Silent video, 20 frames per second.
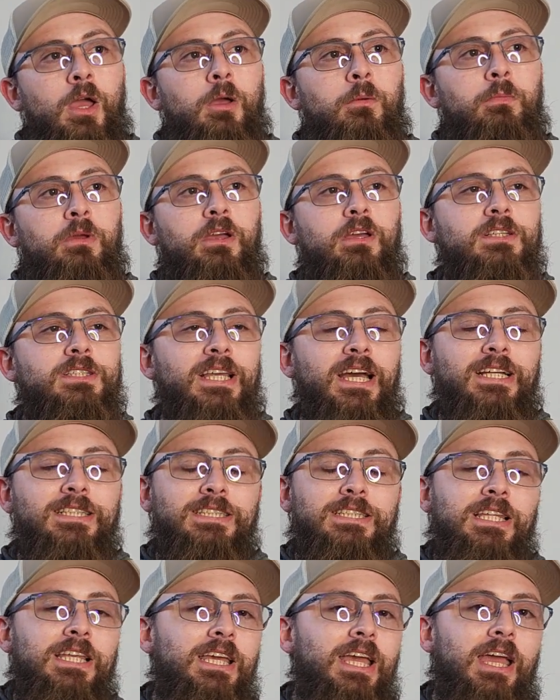Because that's
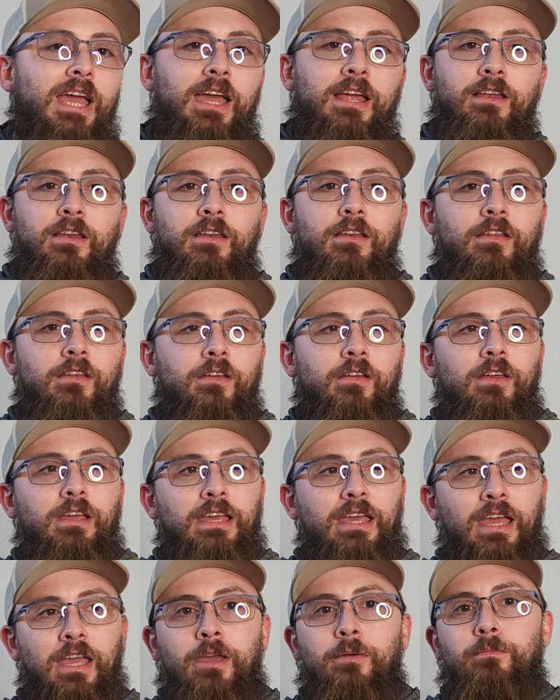the end
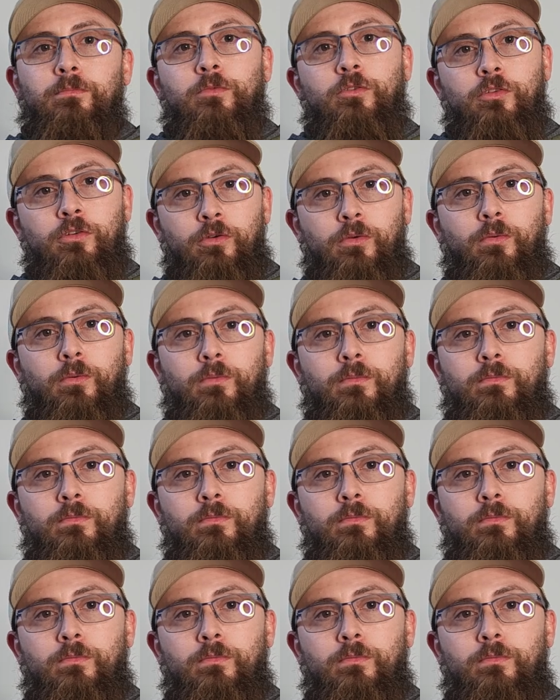game too.